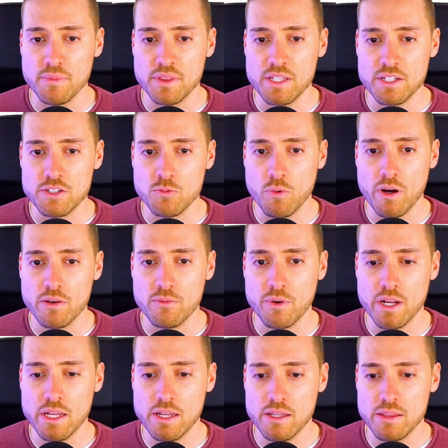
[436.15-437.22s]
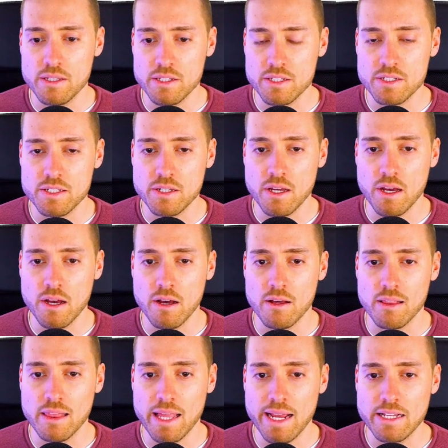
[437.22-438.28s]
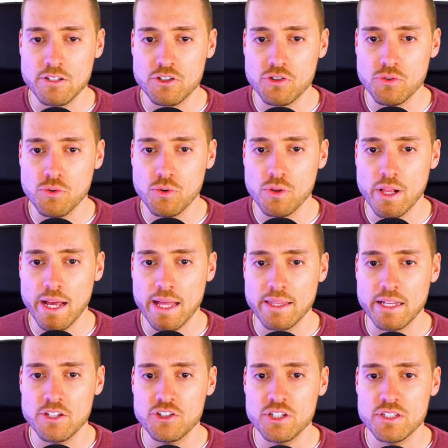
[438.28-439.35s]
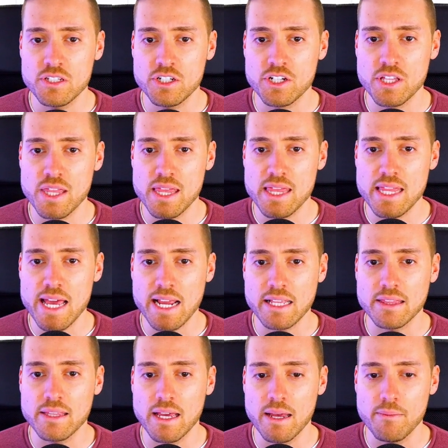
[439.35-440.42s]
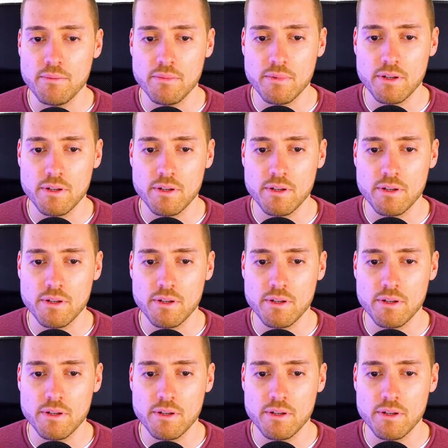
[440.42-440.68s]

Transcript: this one right here, this uh, line tool, and then just connect them.